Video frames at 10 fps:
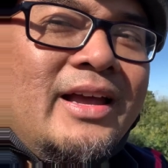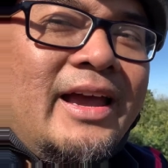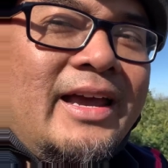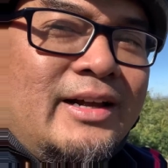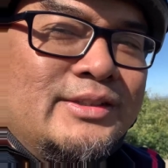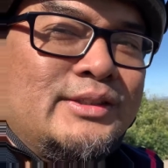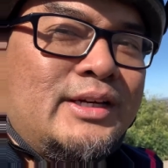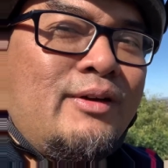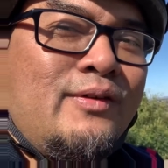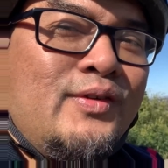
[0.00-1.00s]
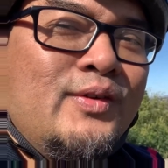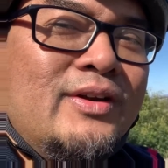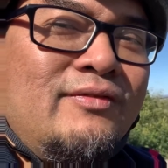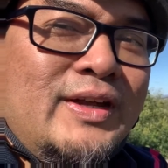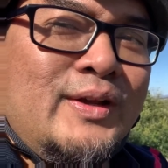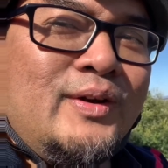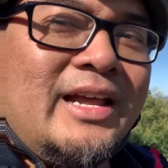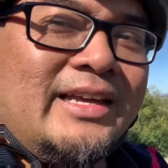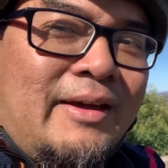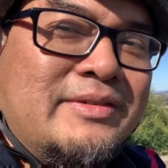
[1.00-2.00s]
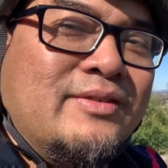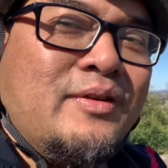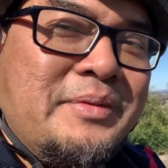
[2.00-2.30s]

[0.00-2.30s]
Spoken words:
and I'll share with you the video that I captured from